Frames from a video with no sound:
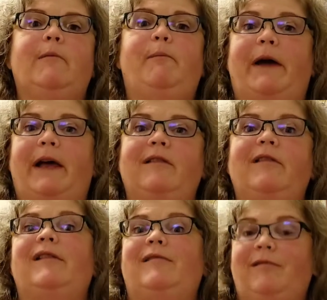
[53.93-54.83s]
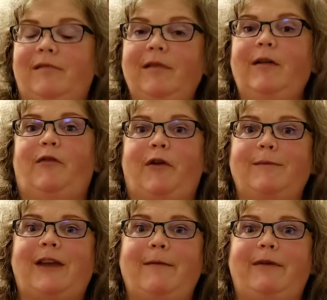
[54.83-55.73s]
but from
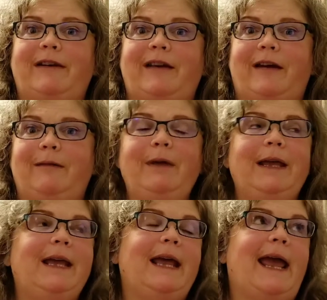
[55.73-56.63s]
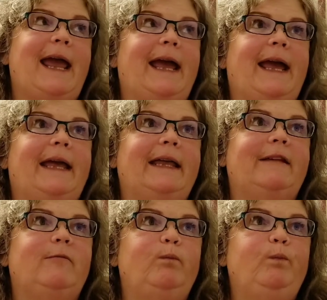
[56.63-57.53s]
time to time,
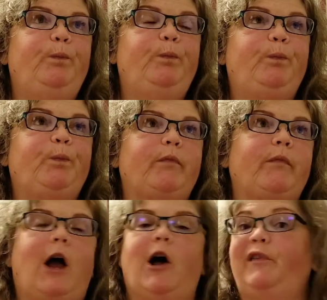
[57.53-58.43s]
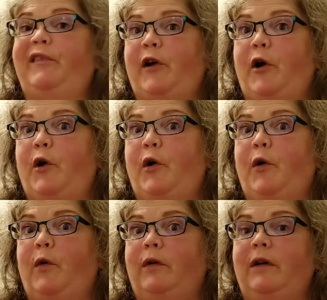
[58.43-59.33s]
and
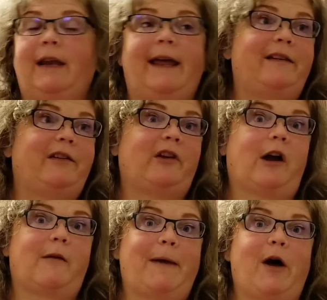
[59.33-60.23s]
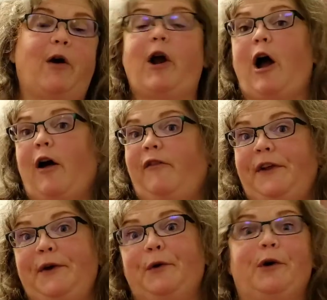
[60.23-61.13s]
also like to talk about
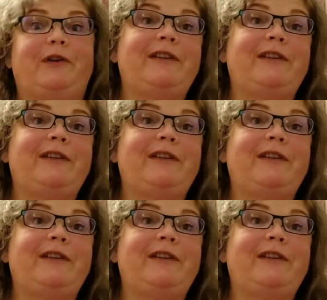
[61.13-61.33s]
coffee or